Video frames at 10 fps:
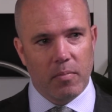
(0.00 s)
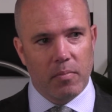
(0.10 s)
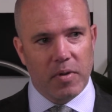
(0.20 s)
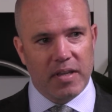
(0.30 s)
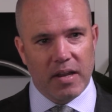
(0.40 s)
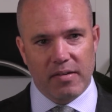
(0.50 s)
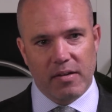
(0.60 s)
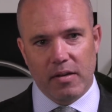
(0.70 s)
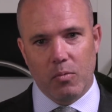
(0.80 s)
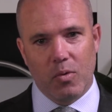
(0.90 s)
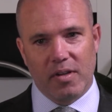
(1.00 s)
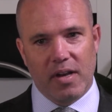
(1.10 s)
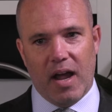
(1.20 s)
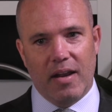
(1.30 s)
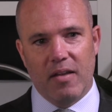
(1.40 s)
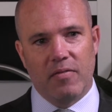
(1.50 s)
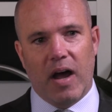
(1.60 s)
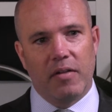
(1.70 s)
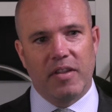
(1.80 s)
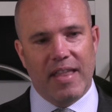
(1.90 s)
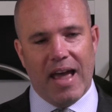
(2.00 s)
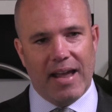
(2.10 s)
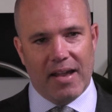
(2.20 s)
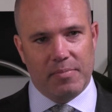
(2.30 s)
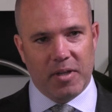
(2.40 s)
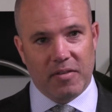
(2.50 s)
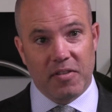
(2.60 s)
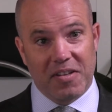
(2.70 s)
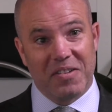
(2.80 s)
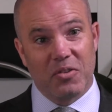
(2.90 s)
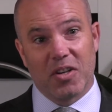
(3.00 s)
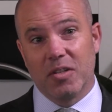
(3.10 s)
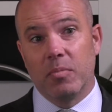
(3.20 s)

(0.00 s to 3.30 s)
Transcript: potentially was not involved in that aspect of the construction,